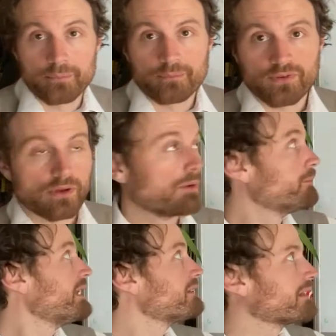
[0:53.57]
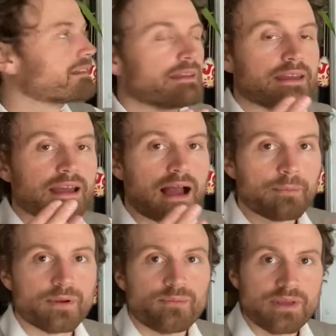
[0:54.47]
So basically, I'm
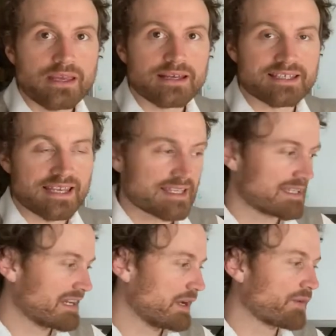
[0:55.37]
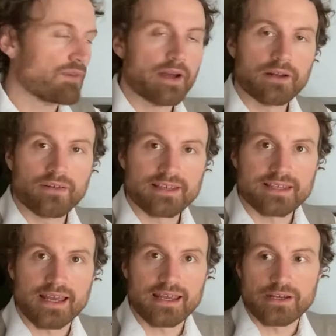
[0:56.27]
going to be assessing your final
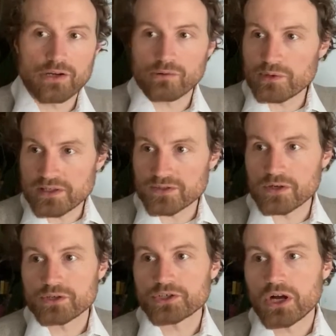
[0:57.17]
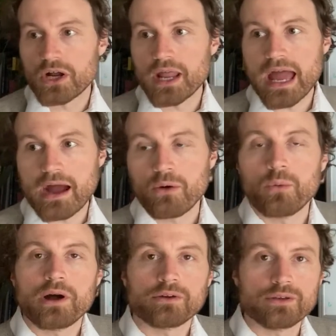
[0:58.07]
essay and your research on how
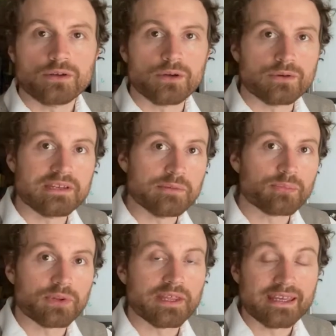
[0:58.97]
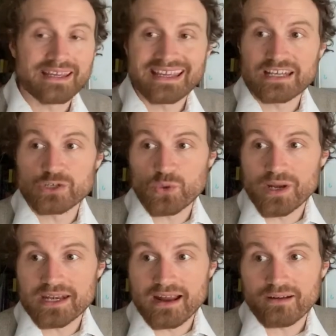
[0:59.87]
well you go deeply into a
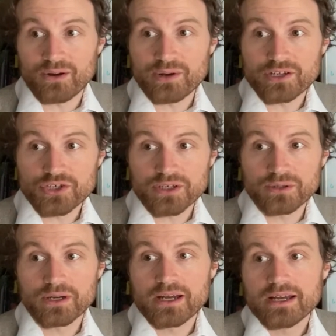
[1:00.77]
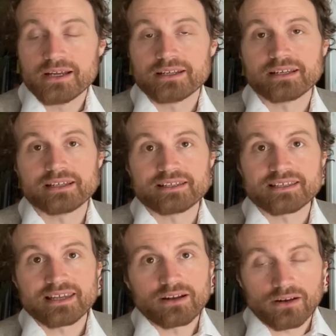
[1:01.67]
narrow issue to
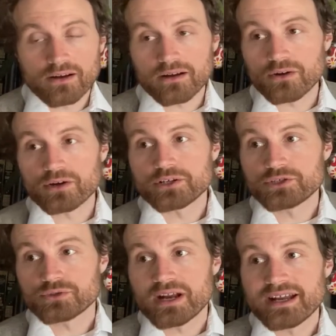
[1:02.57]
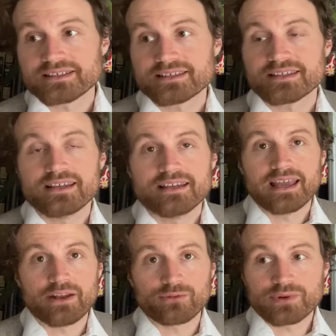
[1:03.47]
consider or address
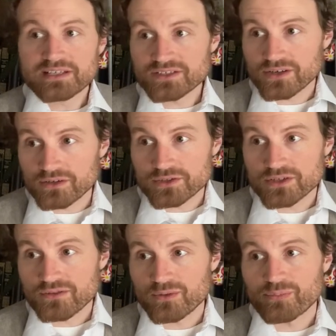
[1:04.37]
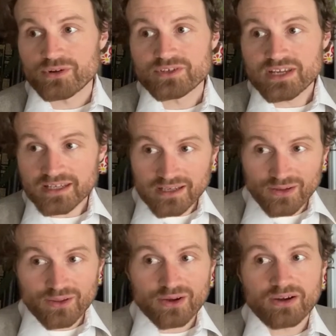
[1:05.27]
and research a
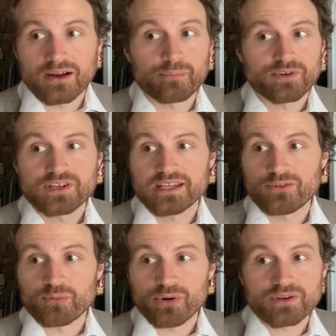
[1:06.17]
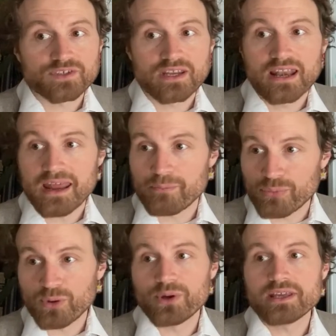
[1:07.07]
particular person,
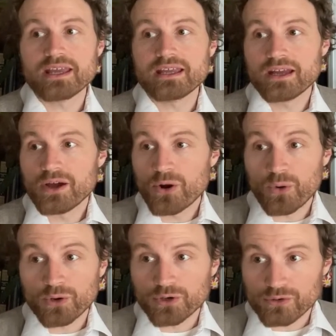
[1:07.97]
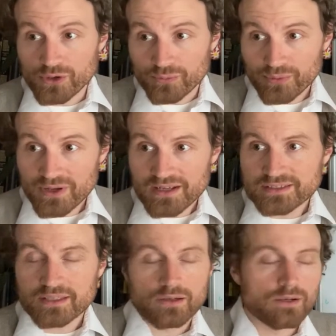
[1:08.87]
employee, or group.
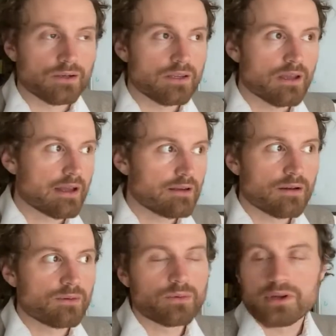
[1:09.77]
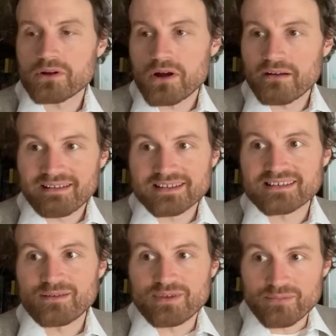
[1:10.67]
So I don't want your audience
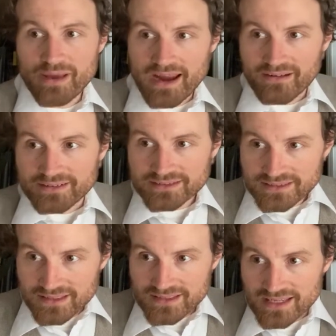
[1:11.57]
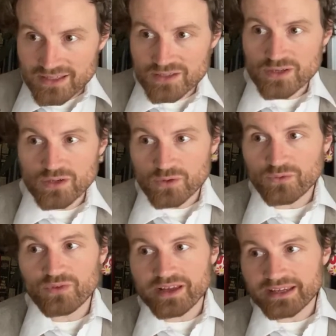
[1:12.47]
to be parents because that's too
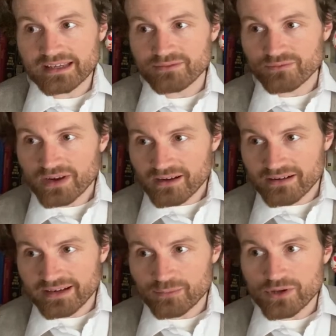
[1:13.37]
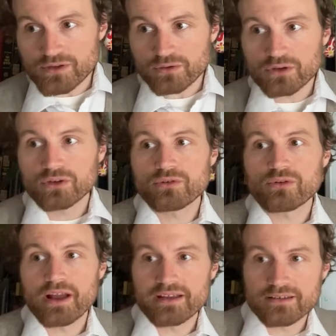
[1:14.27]
vague and varied, but you could
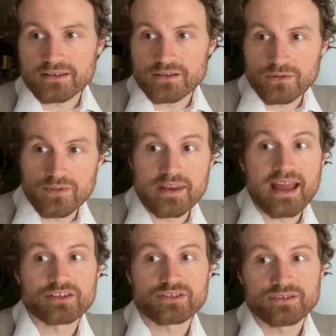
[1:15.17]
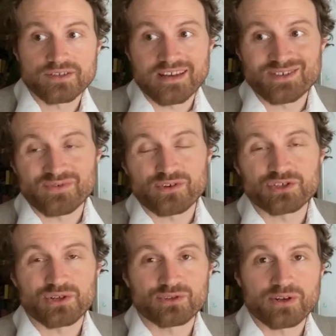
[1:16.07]
write to the National Center for
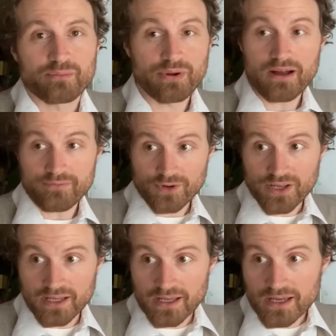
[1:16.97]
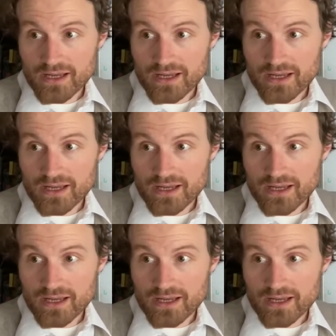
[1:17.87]
Children in Poverty,